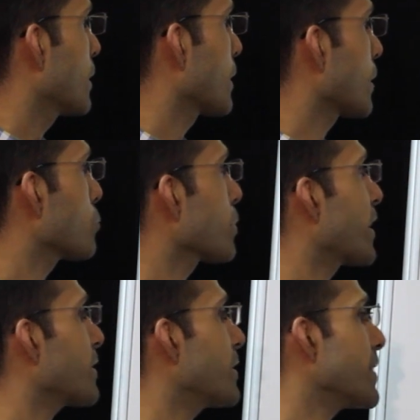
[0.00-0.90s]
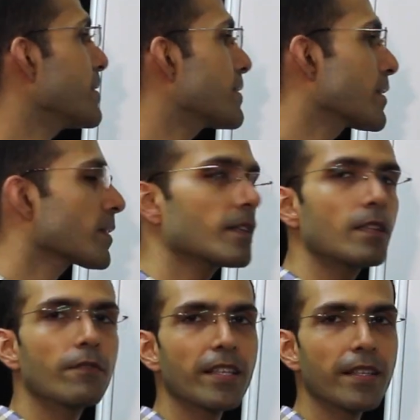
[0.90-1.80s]
Now to get the in
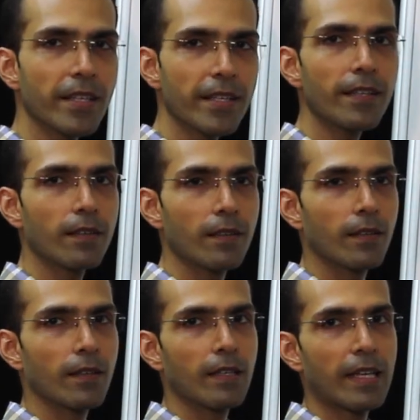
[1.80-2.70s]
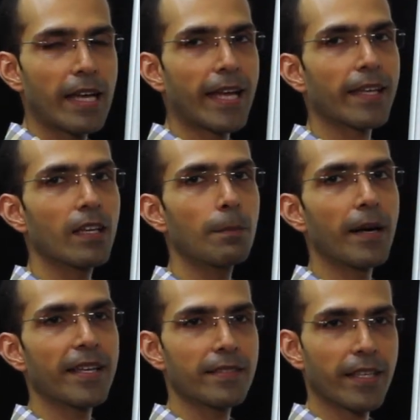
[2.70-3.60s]
circle, we need angle
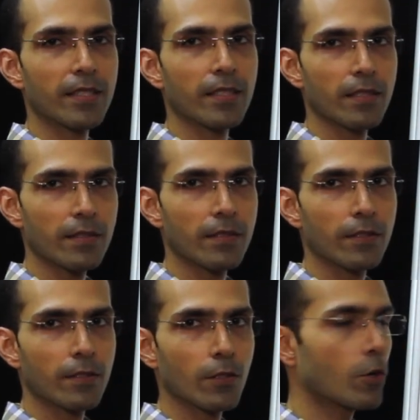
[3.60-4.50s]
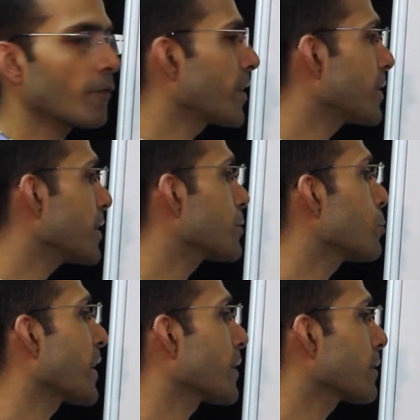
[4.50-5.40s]
bisectors of any
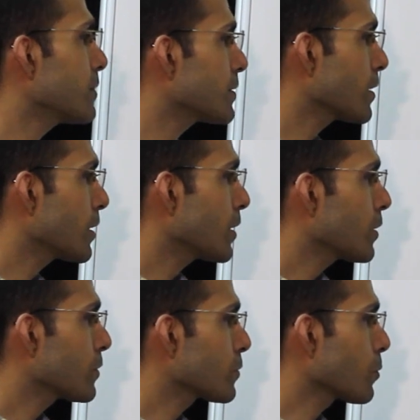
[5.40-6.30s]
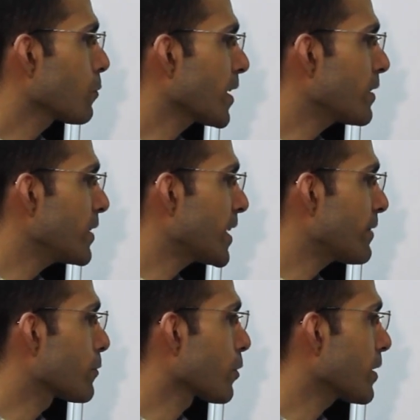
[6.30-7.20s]
two angles. So one we
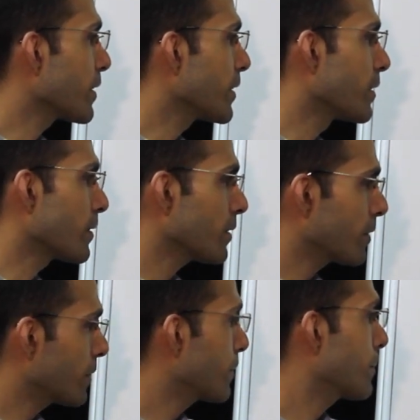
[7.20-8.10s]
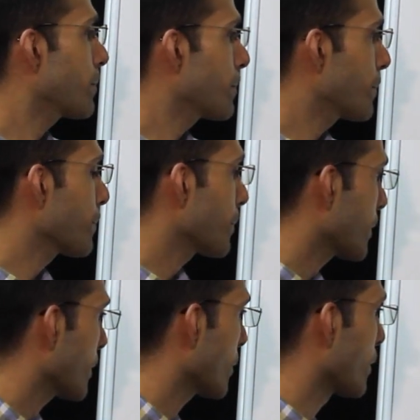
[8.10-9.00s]
have drawn here
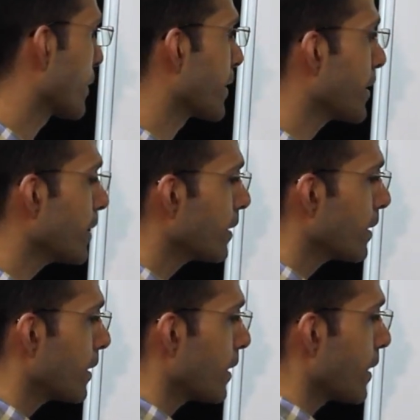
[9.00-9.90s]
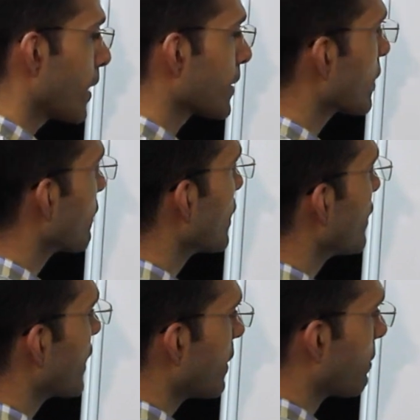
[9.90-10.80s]
already. Other one
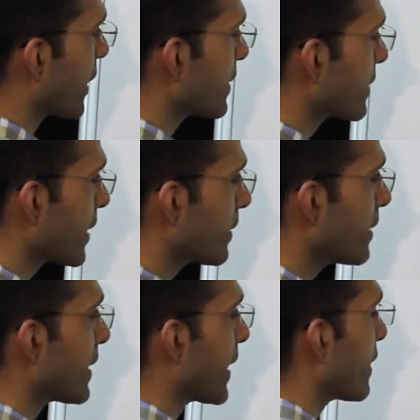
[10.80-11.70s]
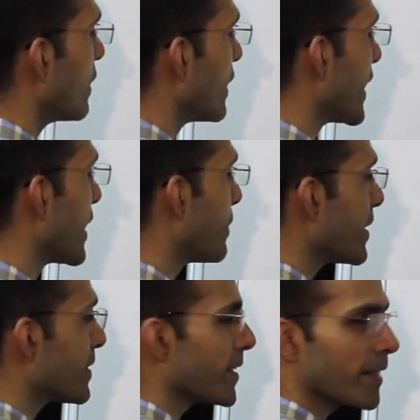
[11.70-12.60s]
we can bisect this angle
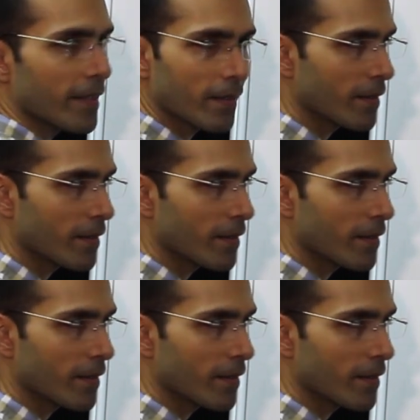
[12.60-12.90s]
ABC.